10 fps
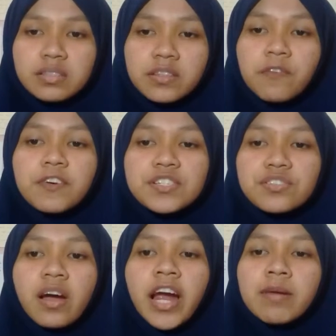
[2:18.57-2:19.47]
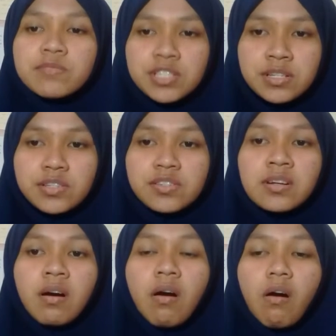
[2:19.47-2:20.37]
the first time since
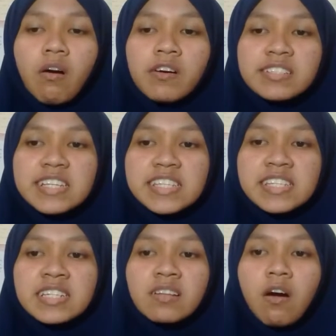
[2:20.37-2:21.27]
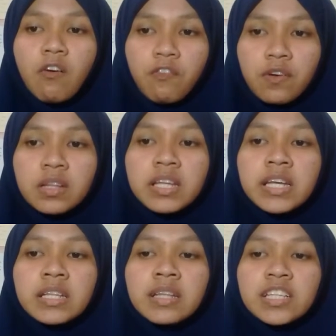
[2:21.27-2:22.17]
the organization opened
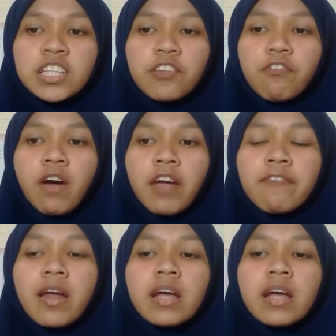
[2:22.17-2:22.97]
in 1985.